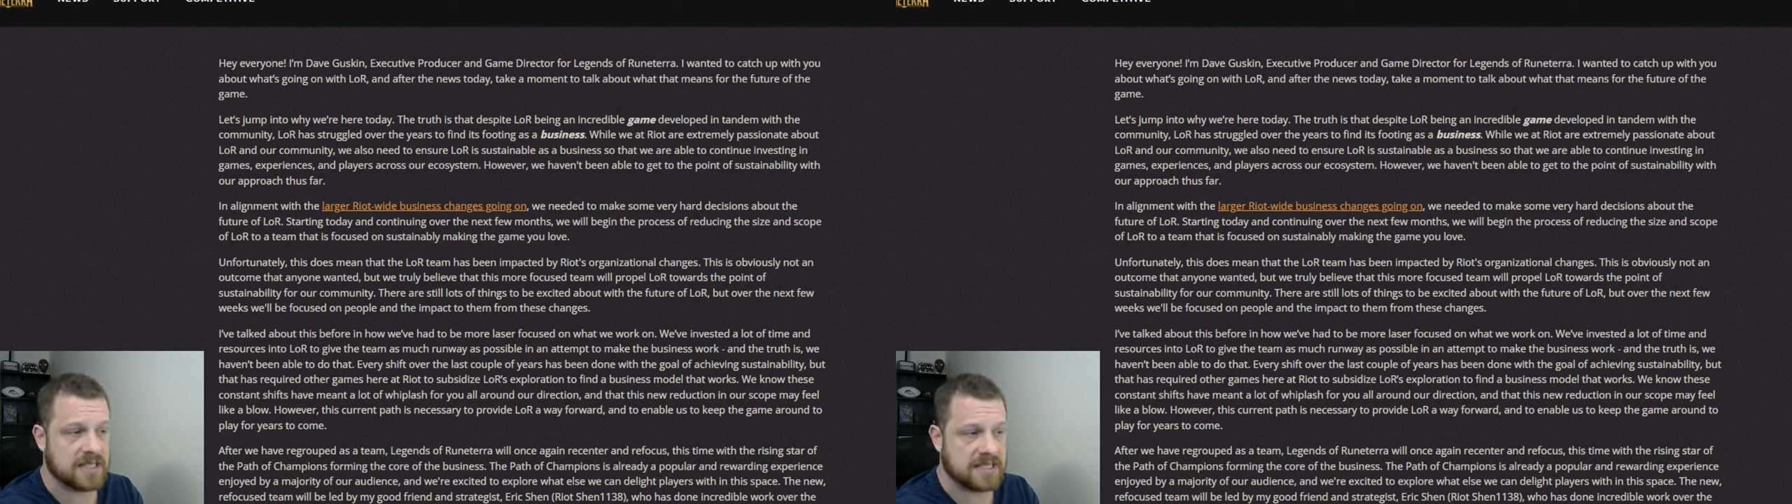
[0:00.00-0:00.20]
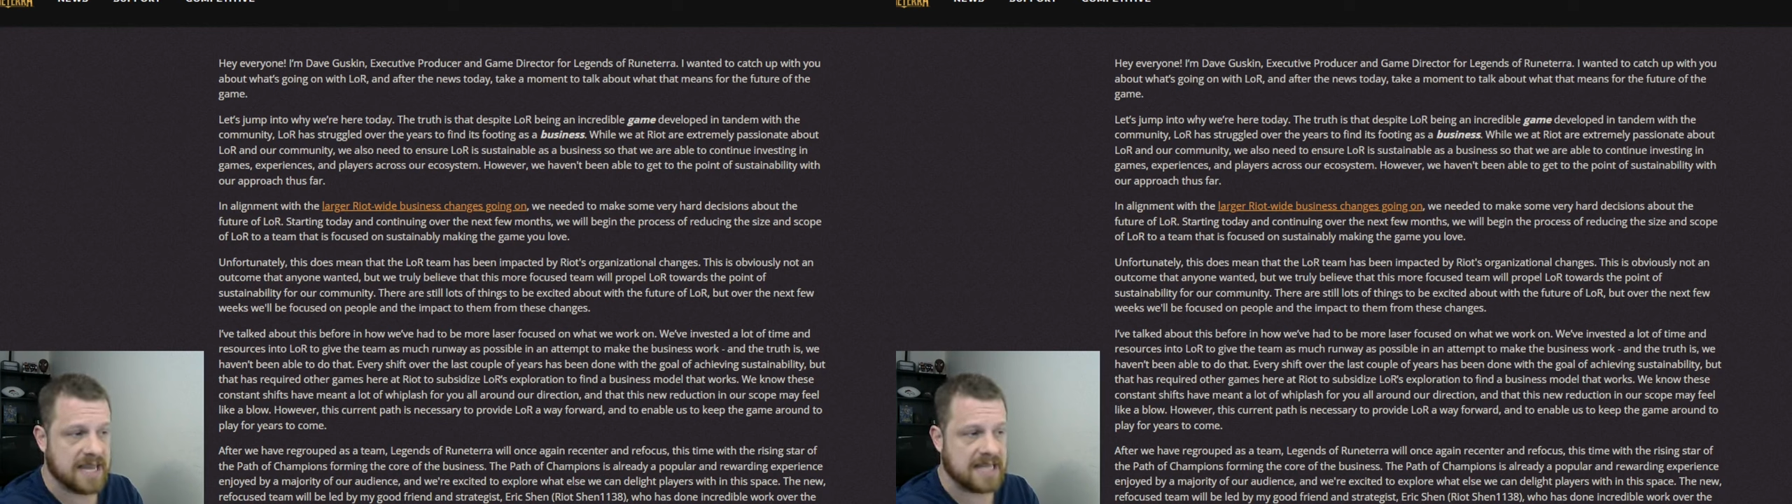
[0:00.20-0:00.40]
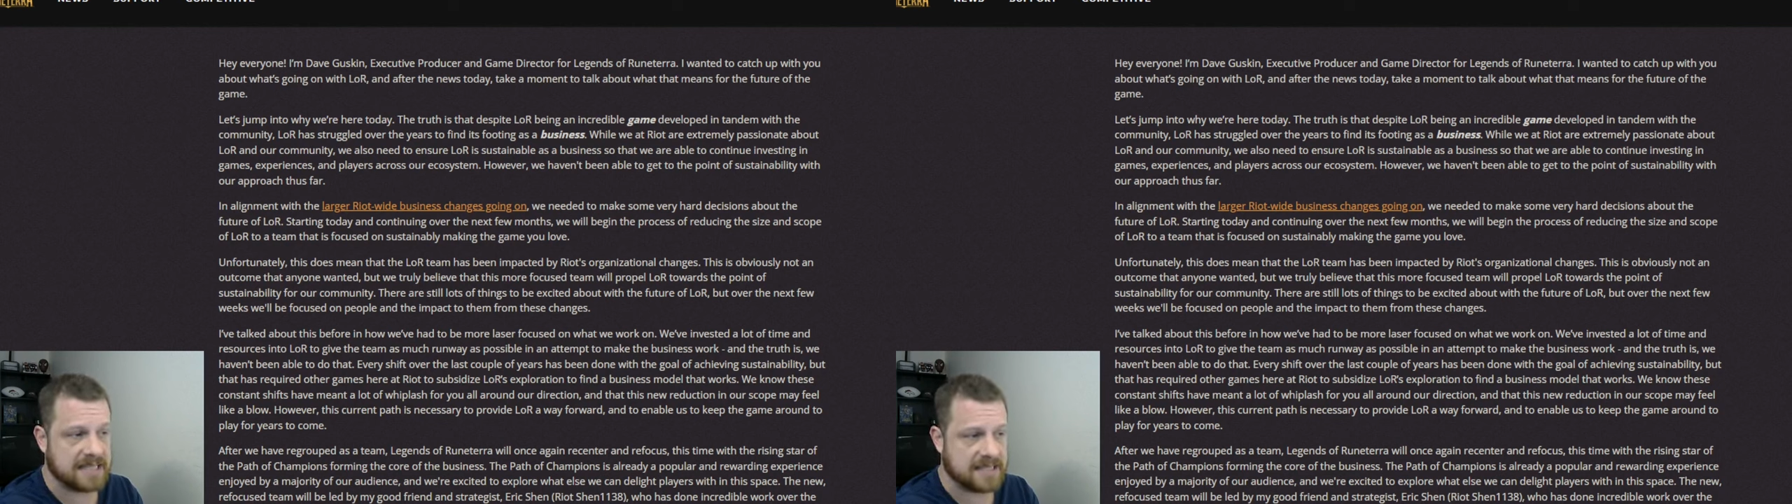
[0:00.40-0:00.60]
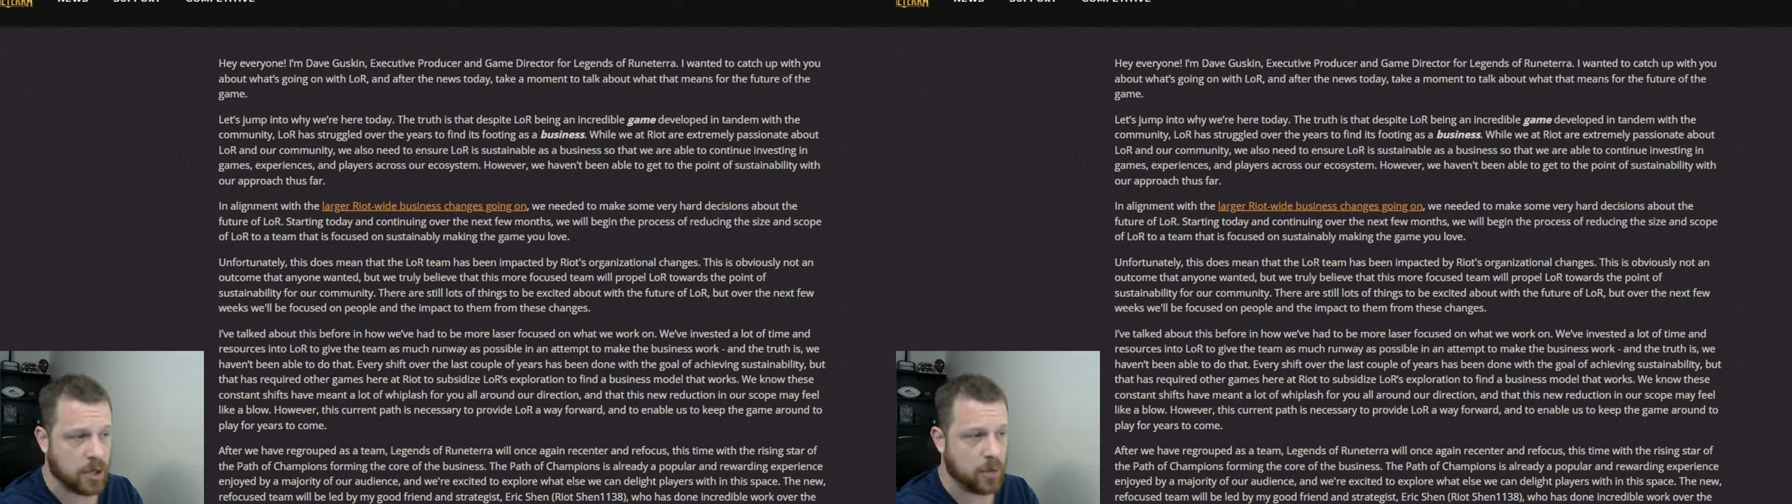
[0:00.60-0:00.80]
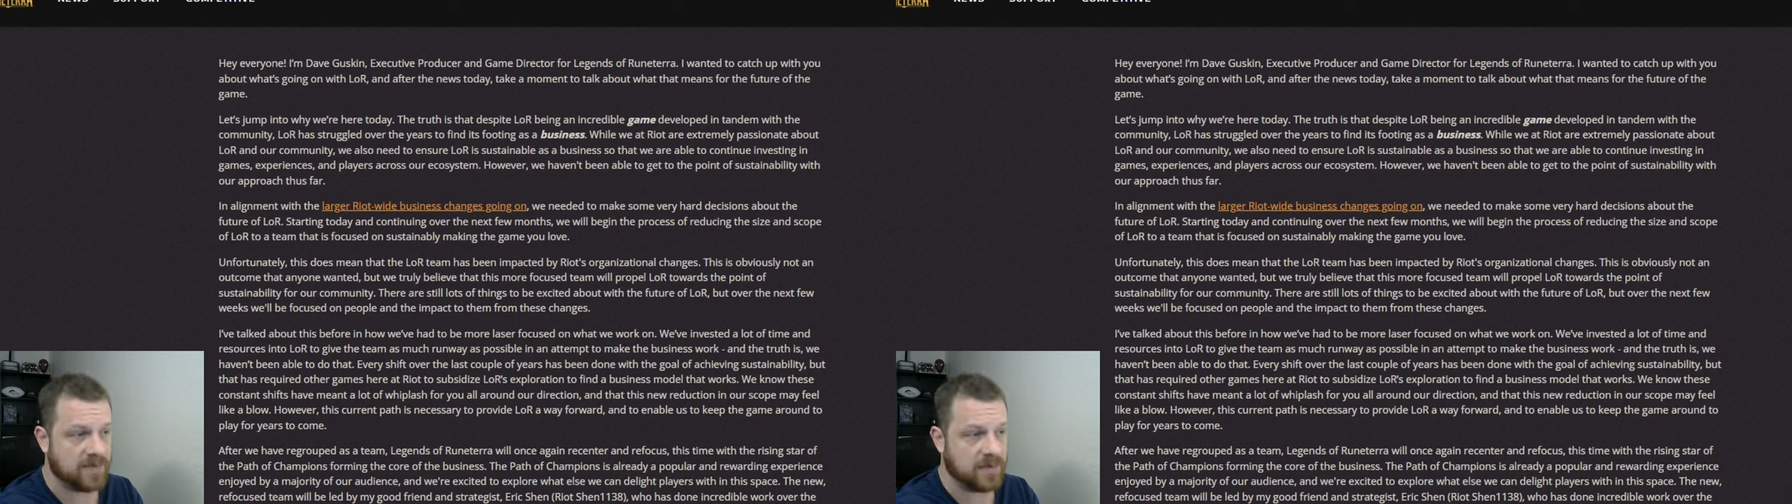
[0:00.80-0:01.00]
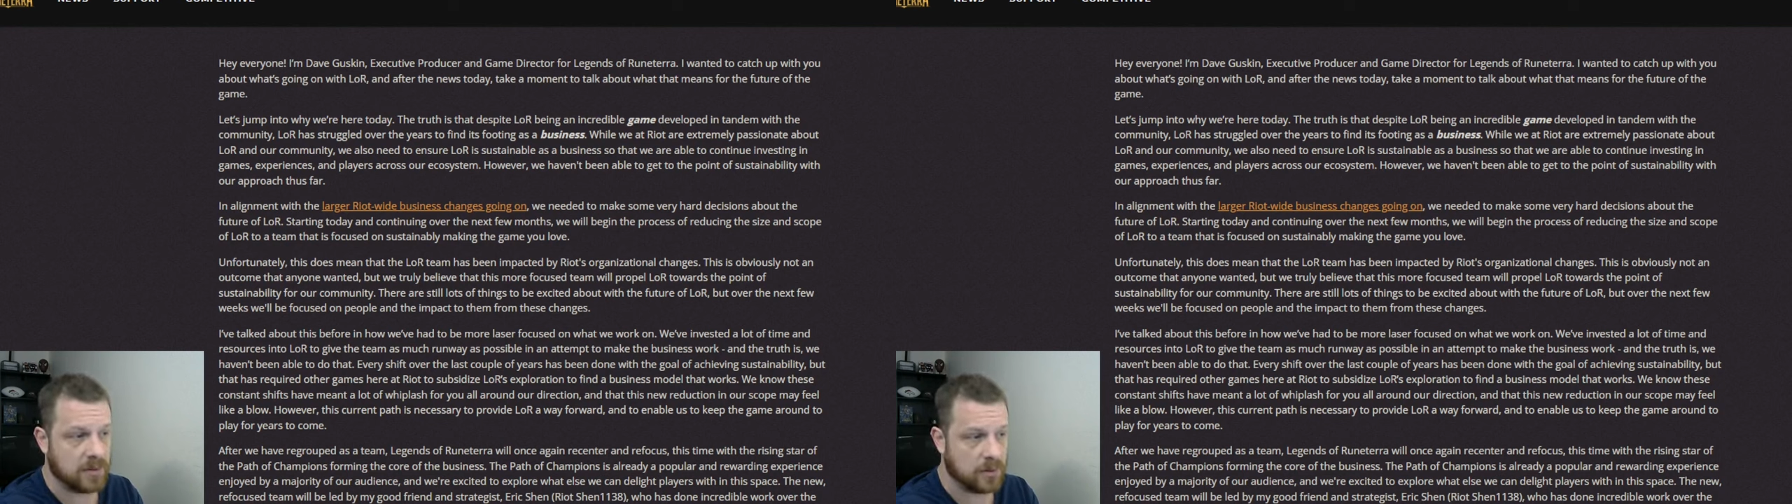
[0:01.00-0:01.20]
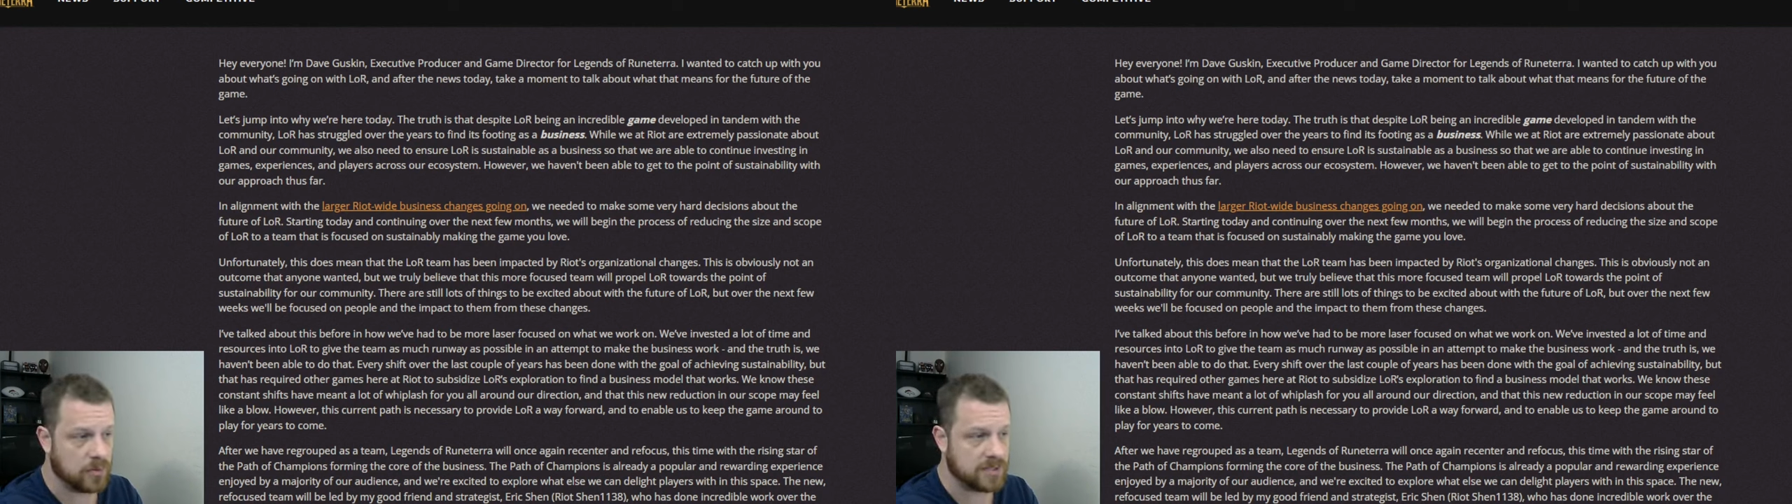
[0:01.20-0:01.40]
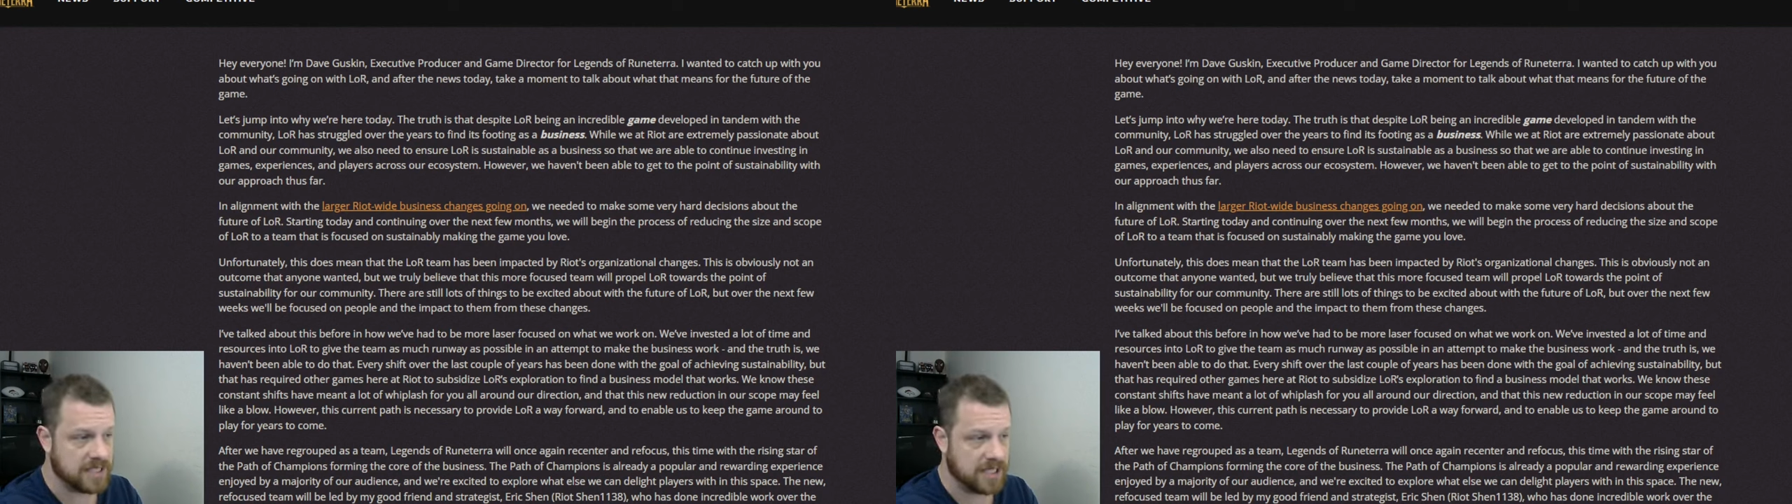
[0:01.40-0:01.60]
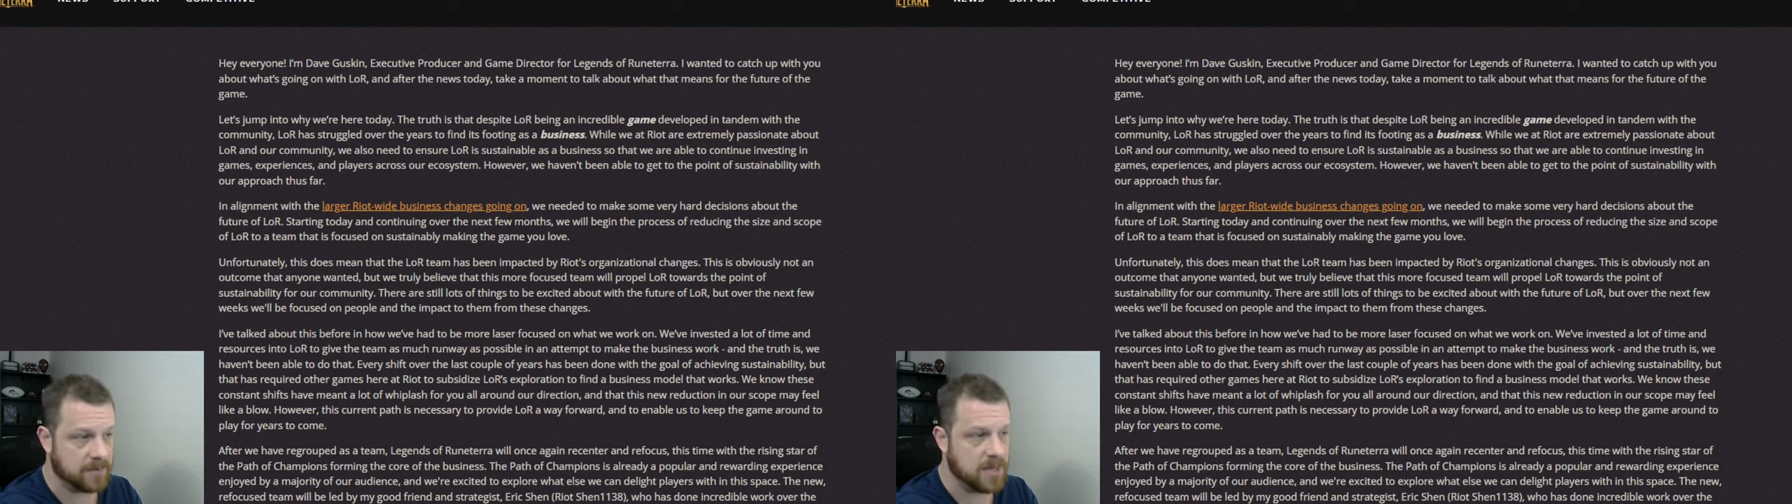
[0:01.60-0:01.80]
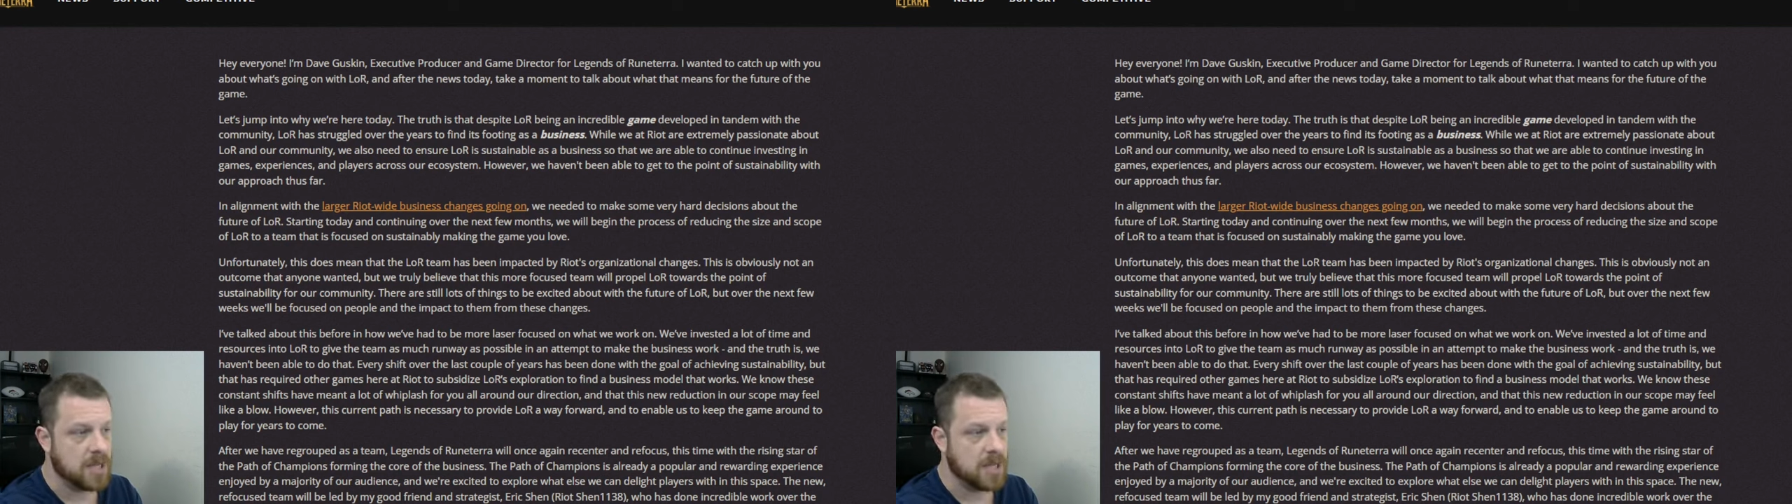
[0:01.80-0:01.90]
the size and scope of our LoR team